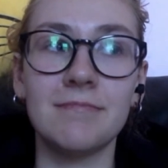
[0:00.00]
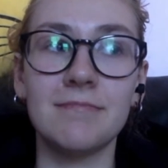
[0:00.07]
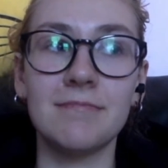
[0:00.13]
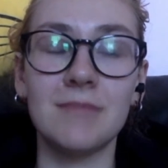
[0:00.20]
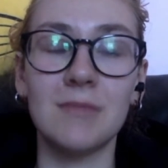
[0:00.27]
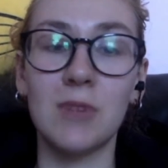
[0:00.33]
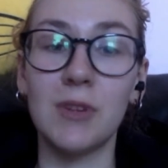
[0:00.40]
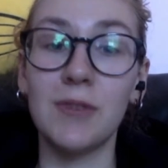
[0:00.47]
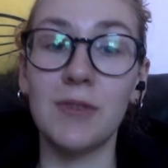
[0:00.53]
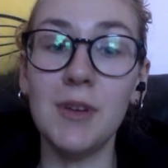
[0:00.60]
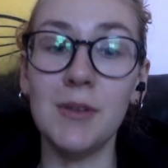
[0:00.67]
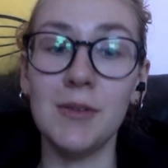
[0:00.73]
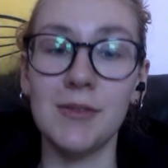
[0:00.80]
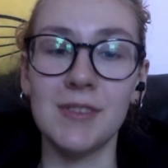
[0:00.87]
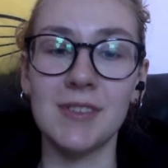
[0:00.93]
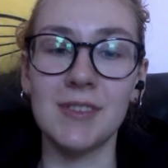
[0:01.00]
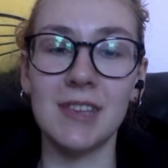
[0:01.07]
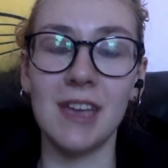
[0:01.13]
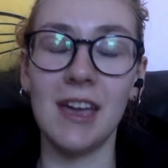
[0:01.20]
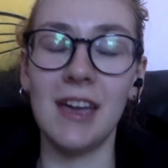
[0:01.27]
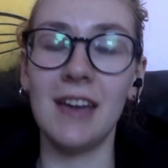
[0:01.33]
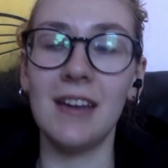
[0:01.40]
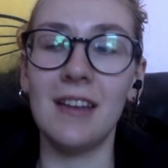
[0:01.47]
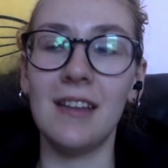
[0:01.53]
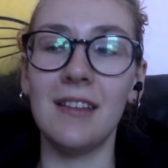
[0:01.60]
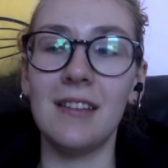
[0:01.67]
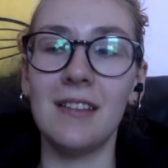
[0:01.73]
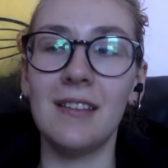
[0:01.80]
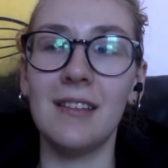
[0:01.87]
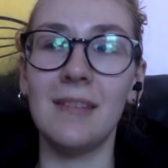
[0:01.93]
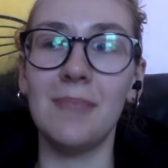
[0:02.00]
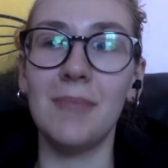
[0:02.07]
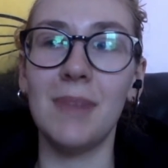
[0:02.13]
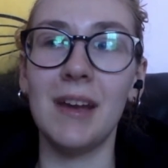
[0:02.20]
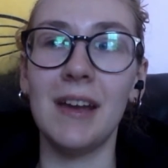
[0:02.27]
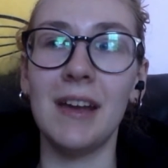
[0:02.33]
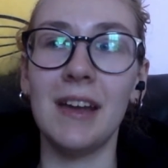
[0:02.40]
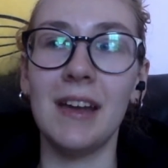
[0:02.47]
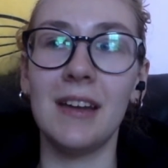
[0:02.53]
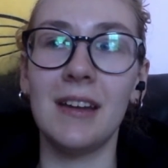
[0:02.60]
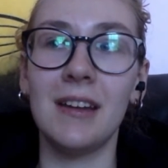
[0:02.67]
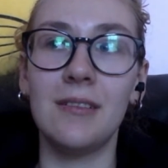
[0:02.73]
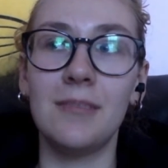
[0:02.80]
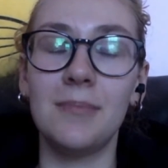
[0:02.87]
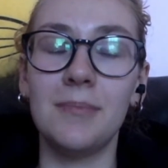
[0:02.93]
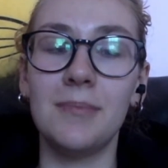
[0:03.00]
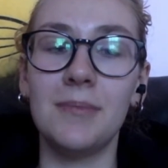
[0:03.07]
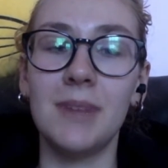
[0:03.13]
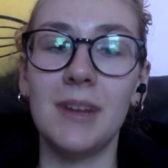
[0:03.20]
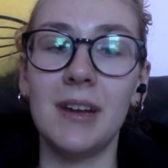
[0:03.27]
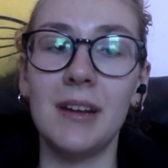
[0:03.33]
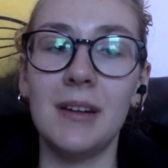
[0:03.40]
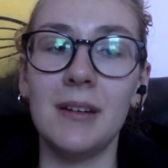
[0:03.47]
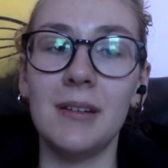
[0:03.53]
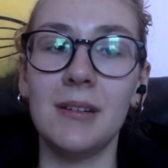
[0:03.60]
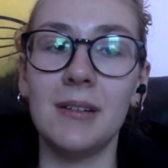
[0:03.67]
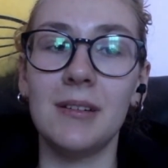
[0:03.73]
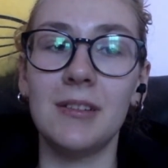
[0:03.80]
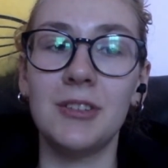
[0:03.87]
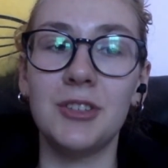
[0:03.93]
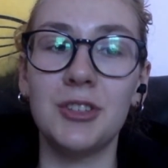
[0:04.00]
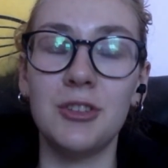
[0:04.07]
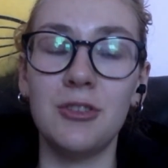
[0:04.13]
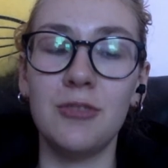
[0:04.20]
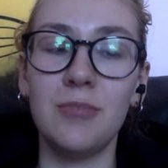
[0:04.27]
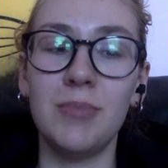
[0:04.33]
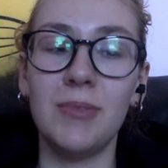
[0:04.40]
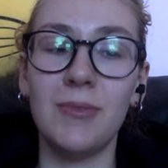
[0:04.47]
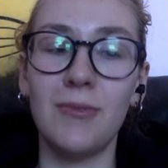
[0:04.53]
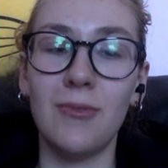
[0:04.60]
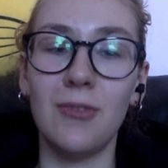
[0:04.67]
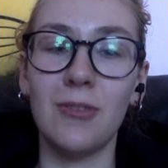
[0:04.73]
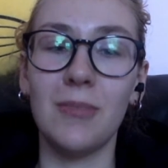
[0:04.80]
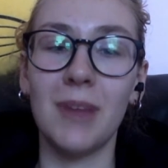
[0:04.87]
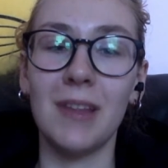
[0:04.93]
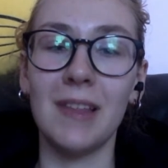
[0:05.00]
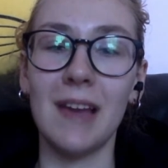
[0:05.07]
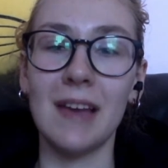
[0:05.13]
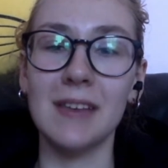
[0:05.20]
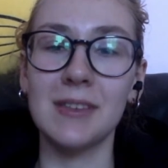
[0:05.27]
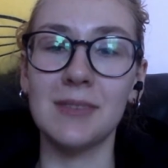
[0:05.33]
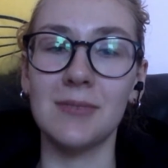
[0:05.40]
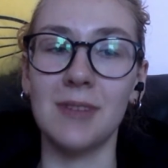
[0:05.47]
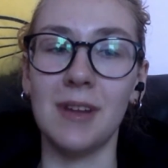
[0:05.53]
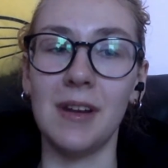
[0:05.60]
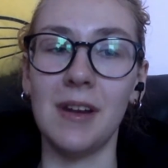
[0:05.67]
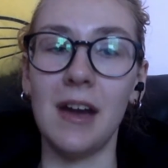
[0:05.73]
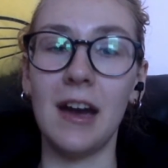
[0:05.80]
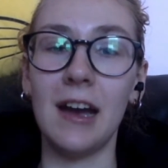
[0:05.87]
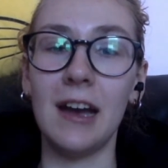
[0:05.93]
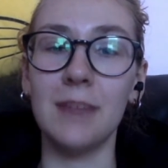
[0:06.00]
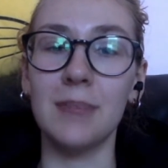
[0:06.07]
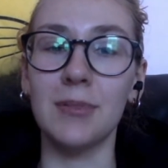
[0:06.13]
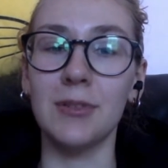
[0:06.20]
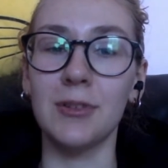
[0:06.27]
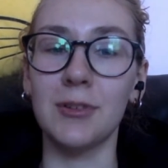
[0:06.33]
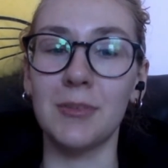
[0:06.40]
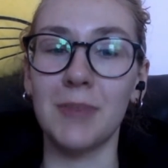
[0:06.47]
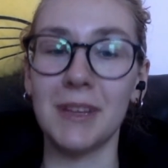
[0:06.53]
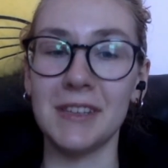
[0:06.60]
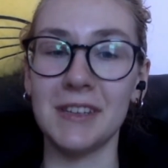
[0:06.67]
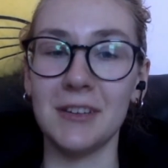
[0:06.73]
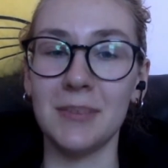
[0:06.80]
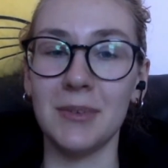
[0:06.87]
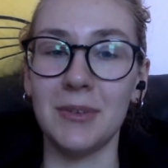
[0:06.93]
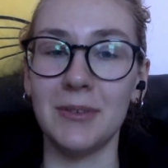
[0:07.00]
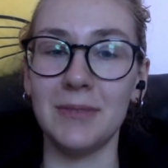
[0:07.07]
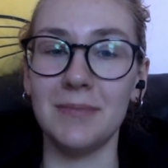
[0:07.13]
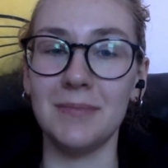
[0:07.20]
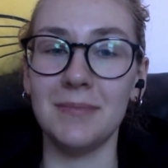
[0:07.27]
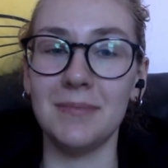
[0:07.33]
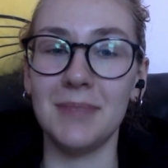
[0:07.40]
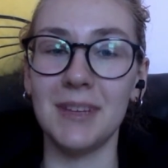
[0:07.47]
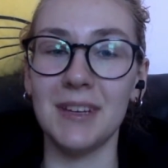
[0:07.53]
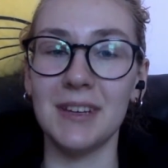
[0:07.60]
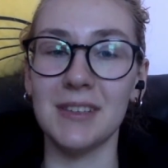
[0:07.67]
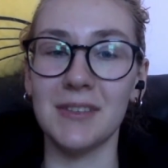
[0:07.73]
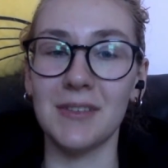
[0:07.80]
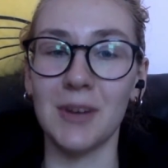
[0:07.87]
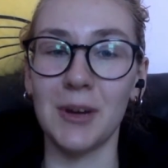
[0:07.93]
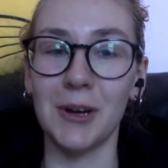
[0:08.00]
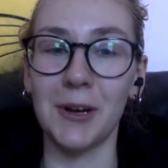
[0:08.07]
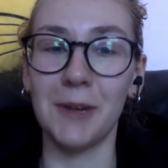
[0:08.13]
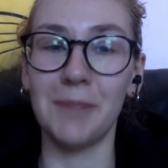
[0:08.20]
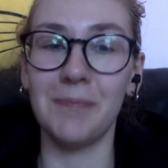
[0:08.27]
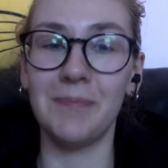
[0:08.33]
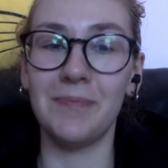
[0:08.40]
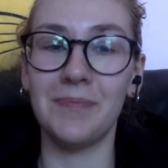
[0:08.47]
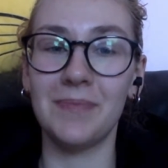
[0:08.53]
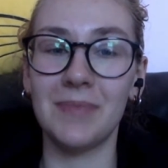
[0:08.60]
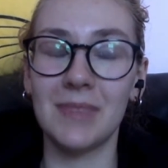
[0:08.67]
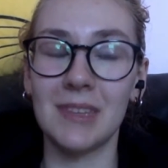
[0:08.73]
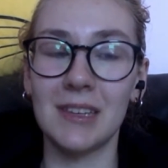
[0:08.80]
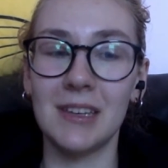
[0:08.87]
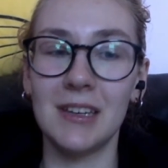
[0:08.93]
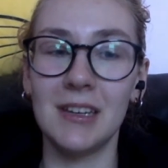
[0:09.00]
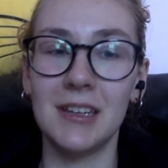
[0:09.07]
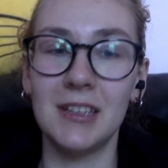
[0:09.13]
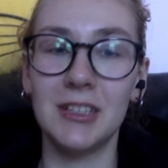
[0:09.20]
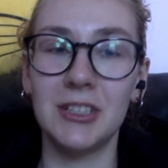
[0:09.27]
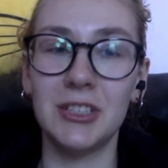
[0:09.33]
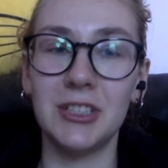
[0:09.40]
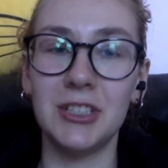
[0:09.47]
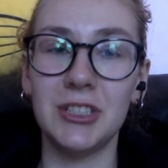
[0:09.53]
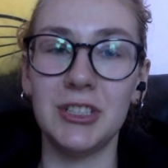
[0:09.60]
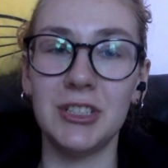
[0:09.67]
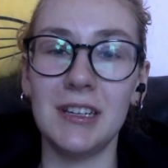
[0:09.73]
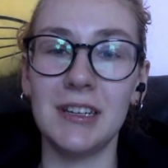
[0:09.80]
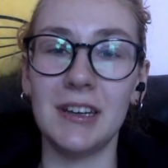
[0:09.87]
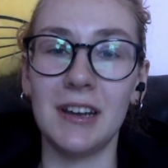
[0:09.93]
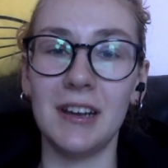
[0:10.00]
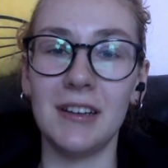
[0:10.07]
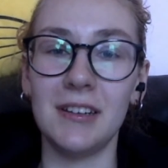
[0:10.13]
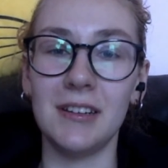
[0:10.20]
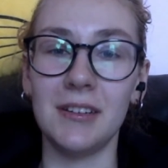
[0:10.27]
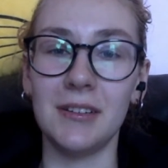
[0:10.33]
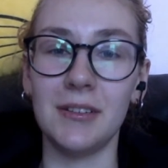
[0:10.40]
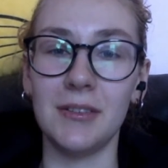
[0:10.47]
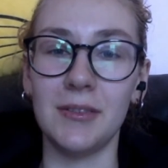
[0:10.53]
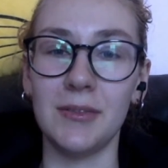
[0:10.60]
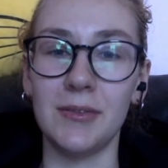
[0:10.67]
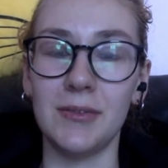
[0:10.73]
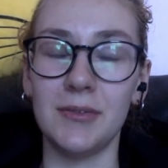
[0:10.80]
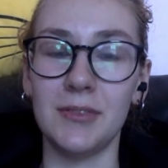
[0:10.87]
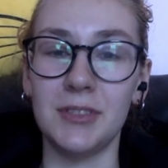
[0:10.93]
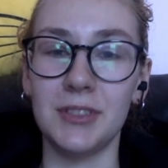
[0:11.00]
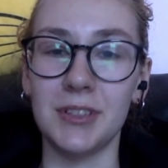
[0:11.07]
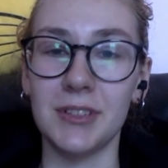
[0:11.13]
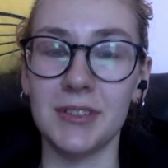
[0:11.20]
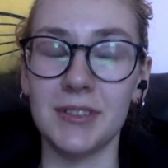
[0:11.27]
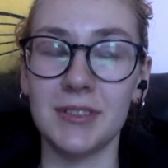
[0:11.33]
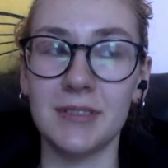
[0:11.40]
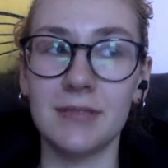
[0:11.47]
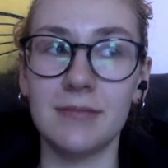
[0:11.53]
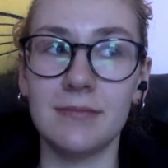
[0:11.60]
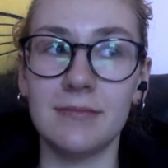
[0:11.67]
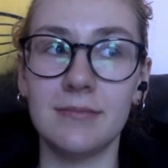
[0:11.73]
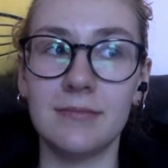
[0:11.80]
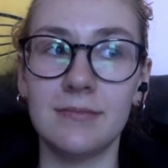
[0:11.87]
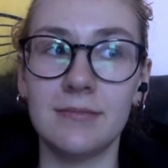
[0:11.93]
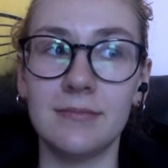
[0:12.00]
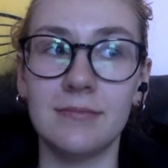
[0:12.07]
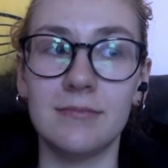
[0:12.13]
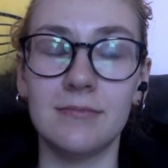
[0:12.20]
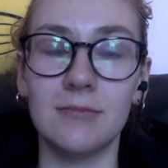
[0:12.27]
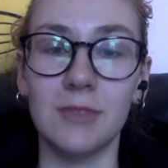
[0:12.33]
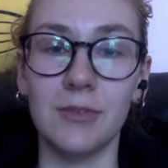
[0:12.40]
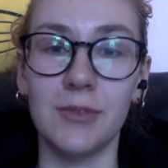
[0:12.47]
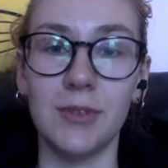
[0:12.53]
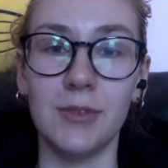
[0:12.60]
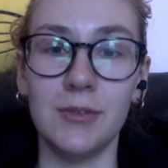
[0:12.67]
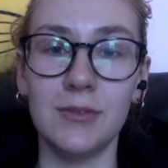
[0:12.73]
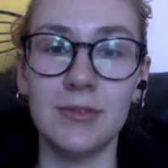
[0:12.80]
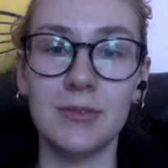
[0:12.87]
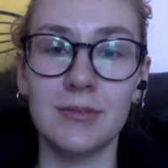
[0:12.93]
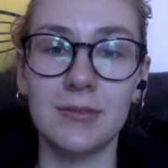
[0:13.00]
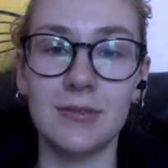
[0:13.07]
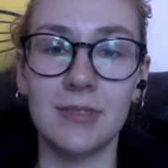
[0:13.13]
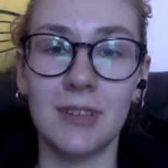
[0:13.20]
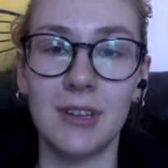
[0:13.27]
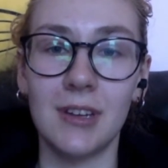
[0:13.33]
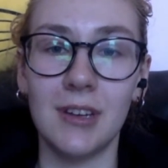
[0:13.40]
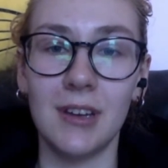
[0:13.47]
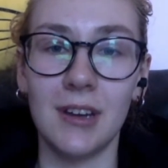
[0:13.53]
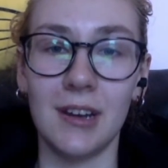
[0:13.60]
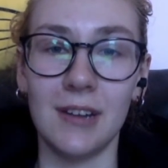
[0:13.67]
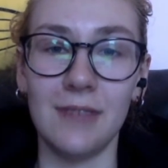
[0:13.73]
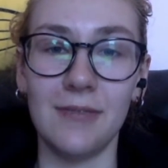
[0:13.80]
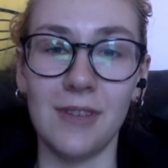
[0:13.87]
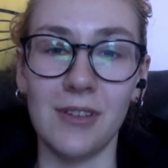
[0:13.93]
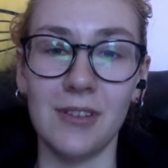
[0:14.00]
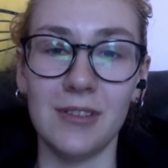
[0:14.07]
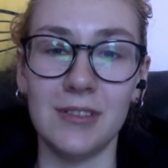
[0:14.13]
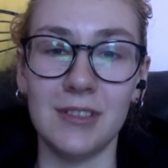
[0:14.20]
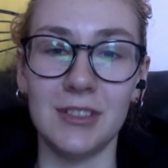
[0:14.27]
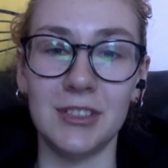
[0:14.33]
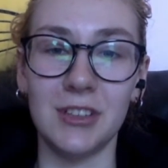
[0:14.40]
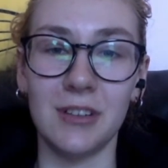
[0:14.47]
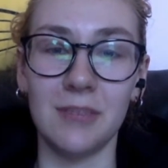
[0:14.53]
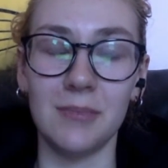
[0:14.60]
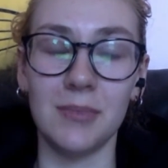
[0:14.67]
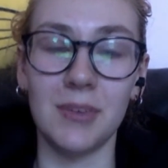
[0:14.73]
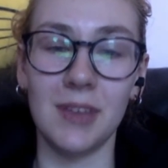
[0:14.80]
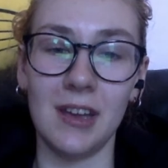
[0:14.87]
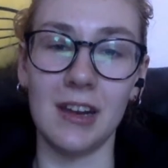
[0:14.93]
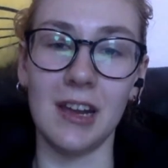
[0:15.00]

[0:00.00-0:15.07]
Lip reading: refused. And my show before my last one, I broke my tailbone because of her. She kind of just refused. I fell in the jump and I